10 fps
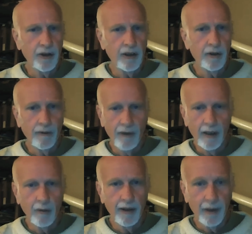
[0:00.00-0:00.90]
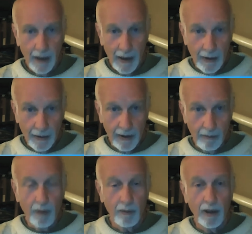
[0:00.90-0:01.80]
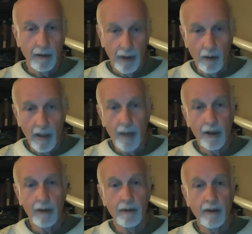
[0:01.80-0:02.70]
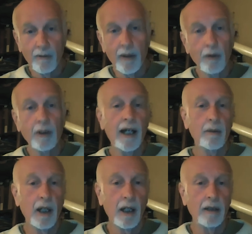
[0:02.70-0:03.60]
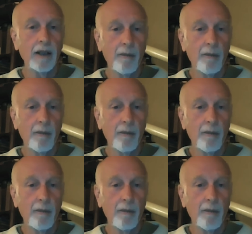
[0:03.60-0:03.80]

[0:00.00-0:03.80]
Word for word: I don't know if anyone so, you know, maybe if people had a, a,